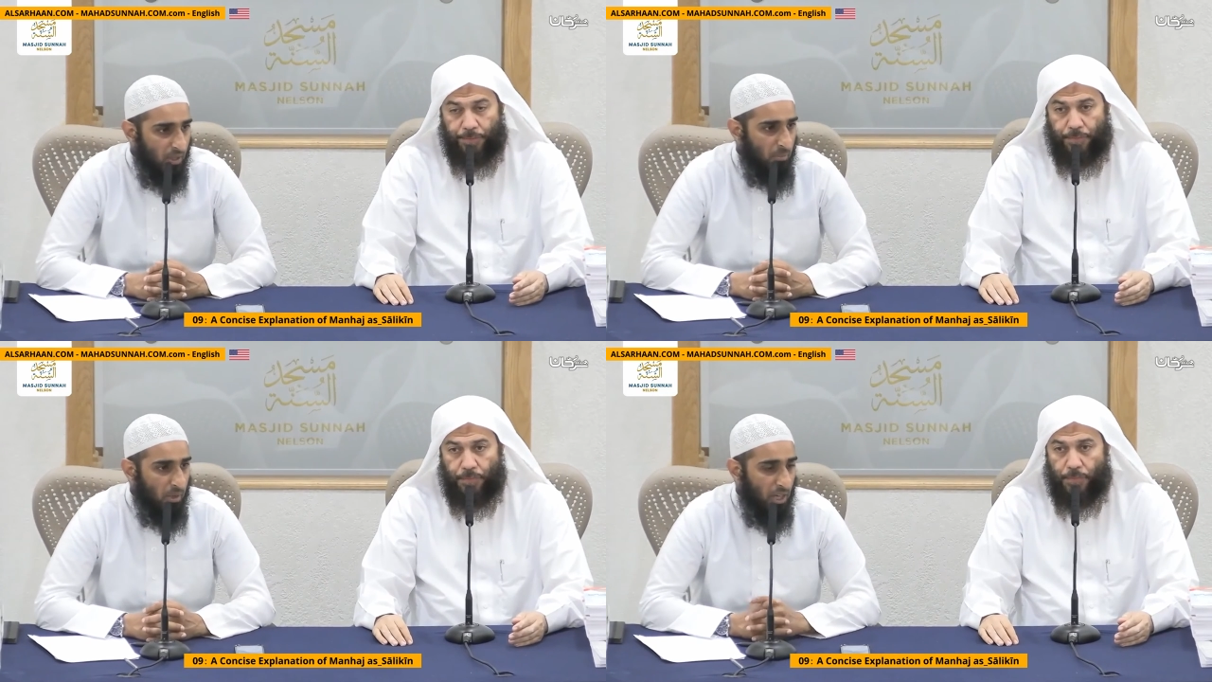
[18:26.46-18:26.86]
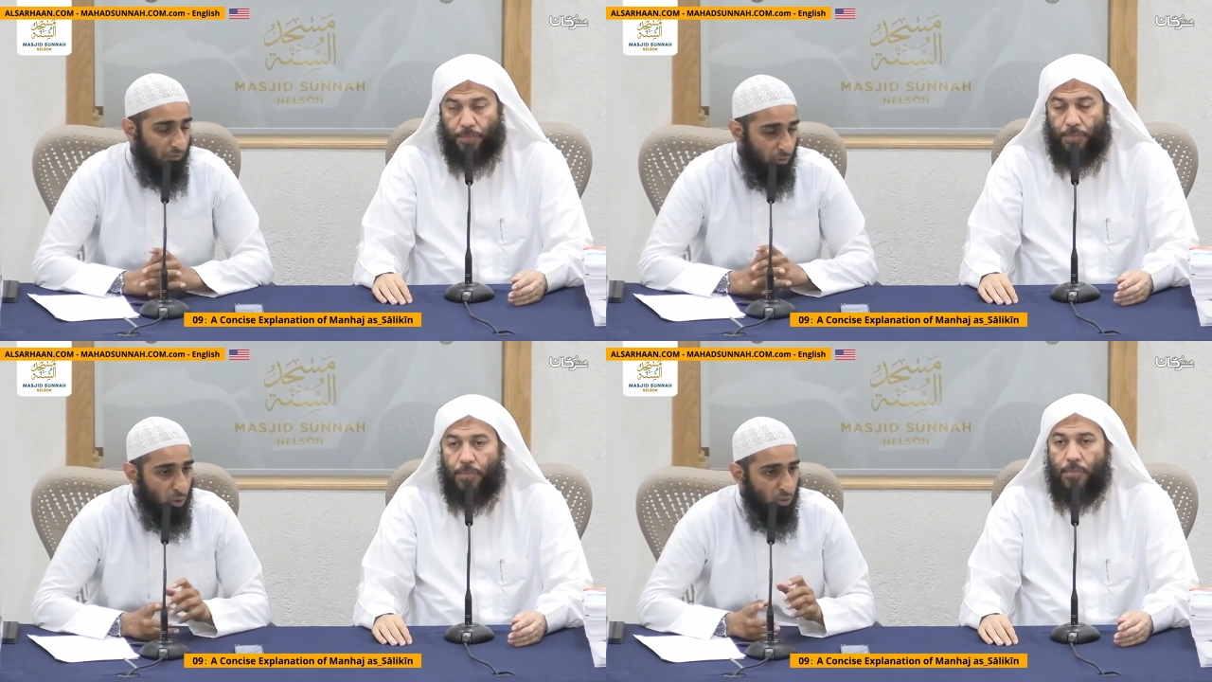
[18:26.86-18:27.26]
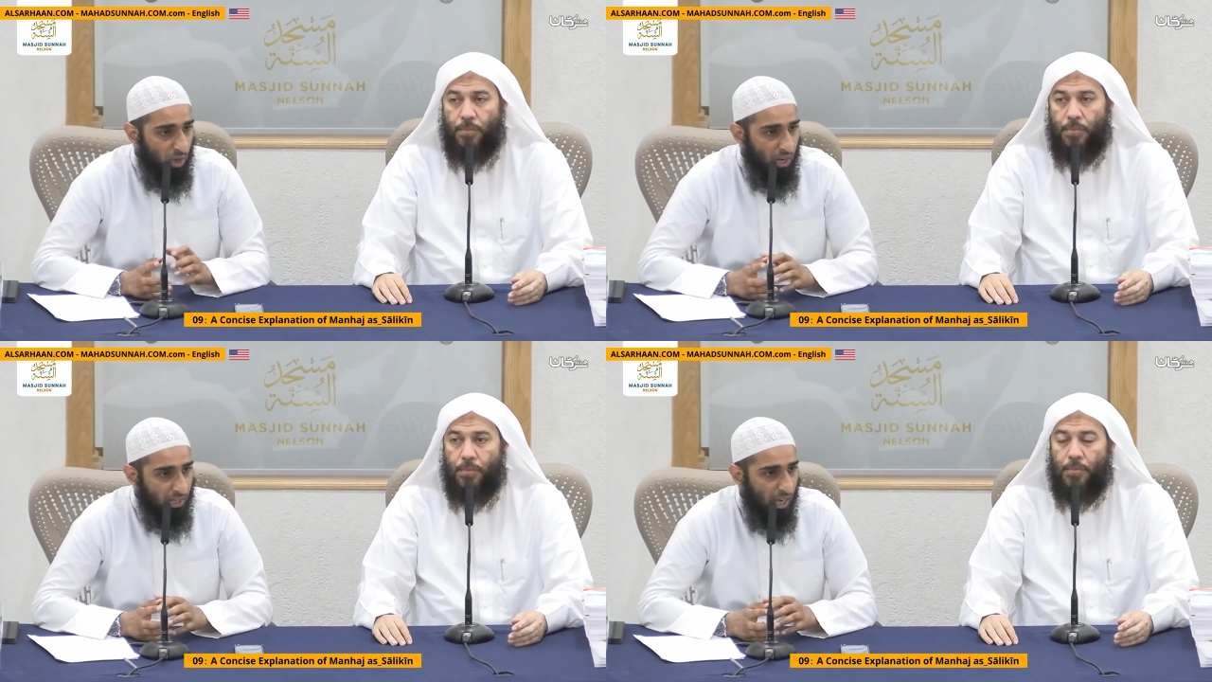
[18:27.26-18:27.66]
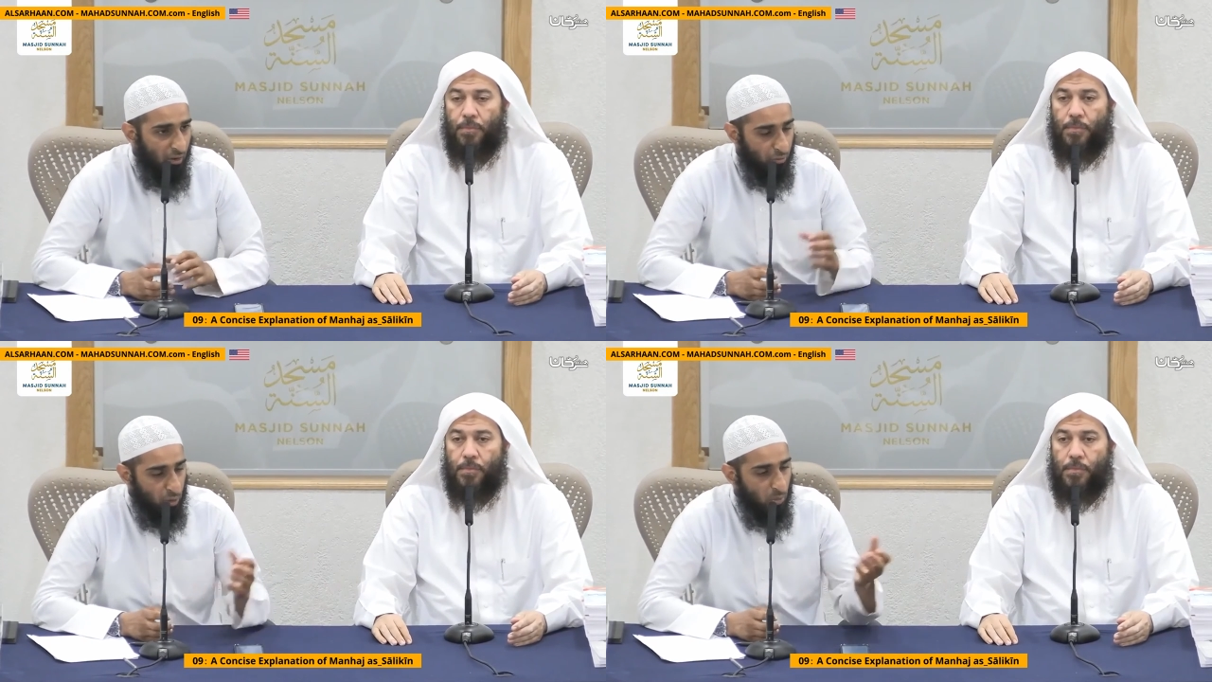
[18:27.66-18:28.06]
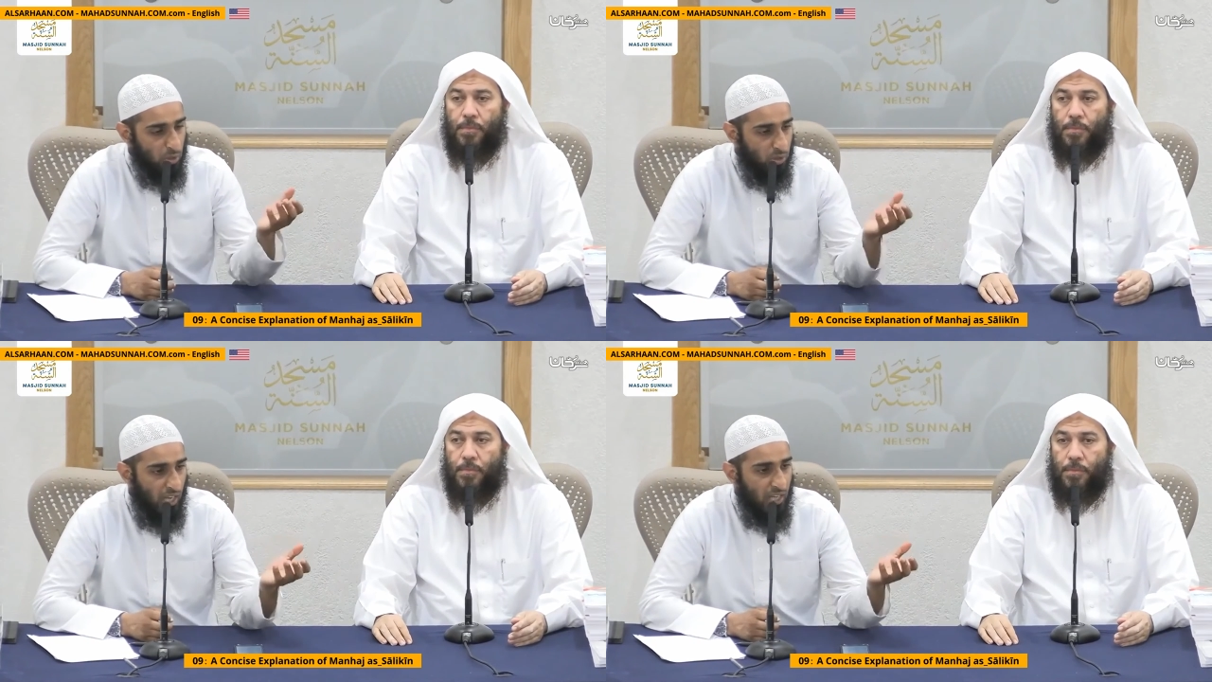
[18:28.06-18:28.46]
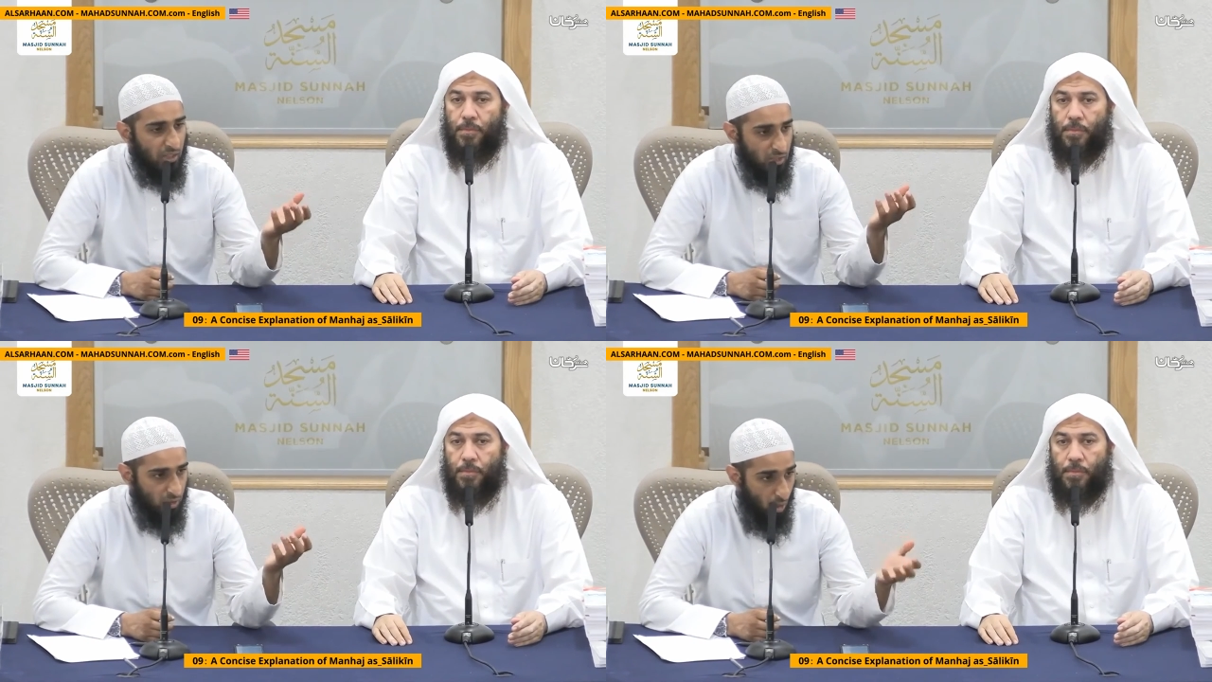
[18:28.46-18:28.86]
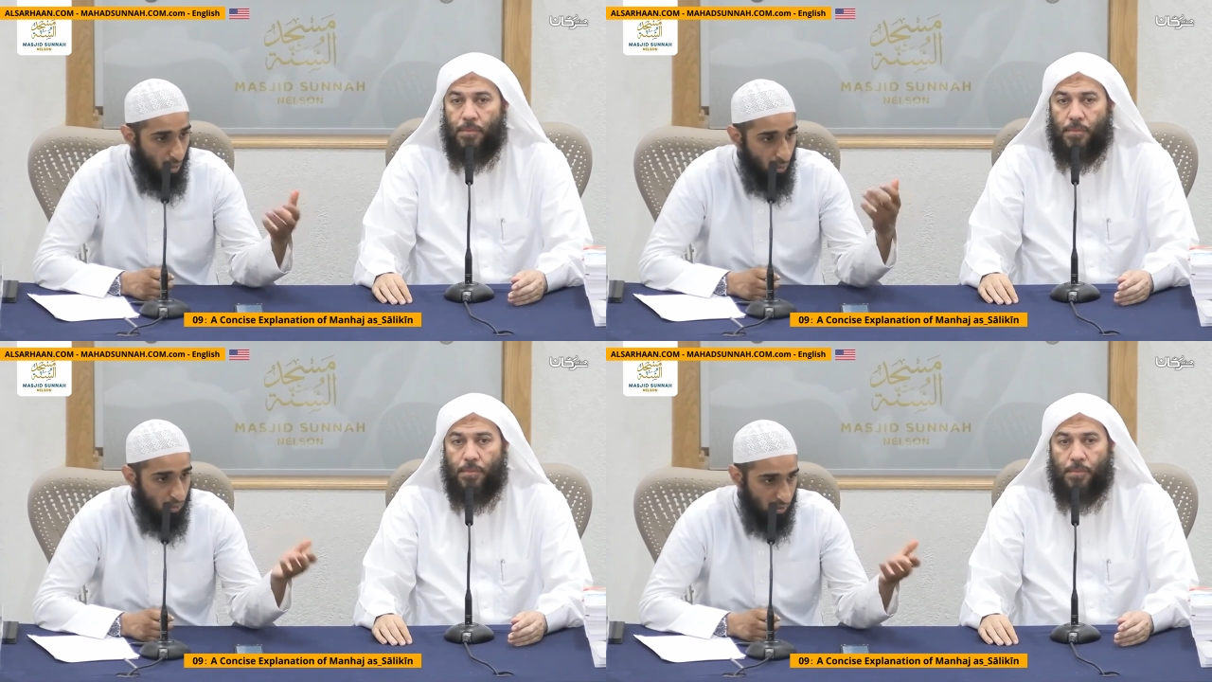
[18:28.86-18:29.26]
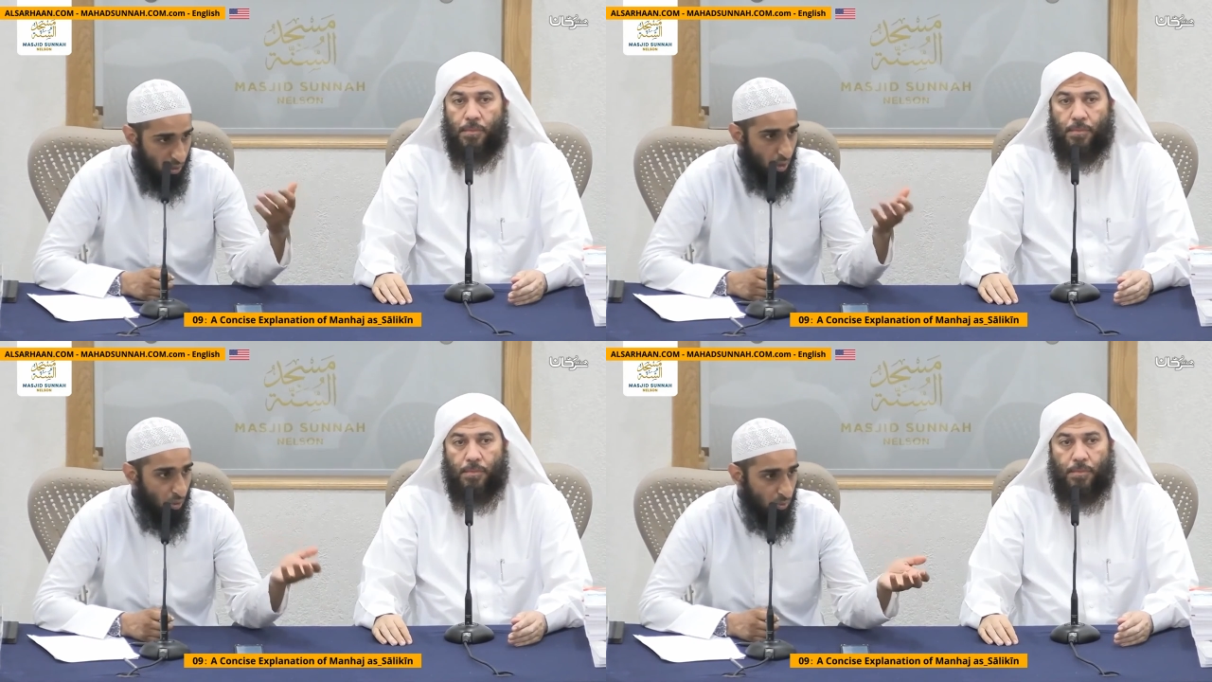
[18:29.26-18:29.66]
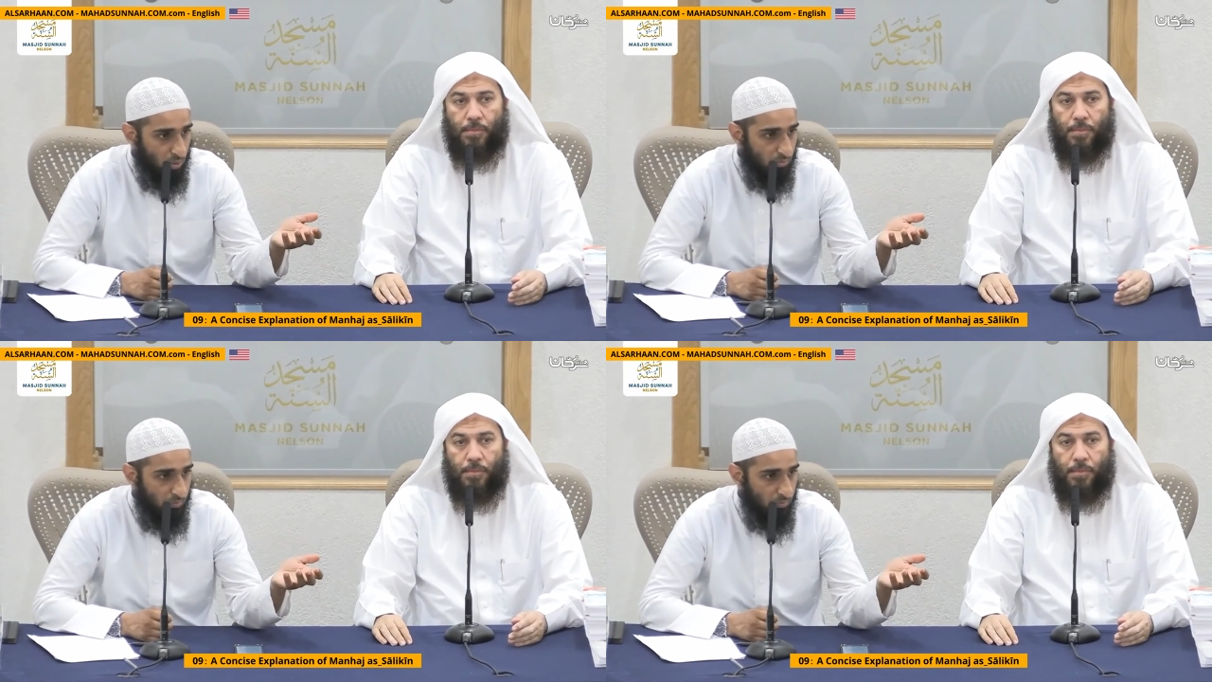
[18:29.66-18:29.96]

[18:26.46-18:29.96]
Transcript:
Speaker 1: but if you right now, if you were to take this old gold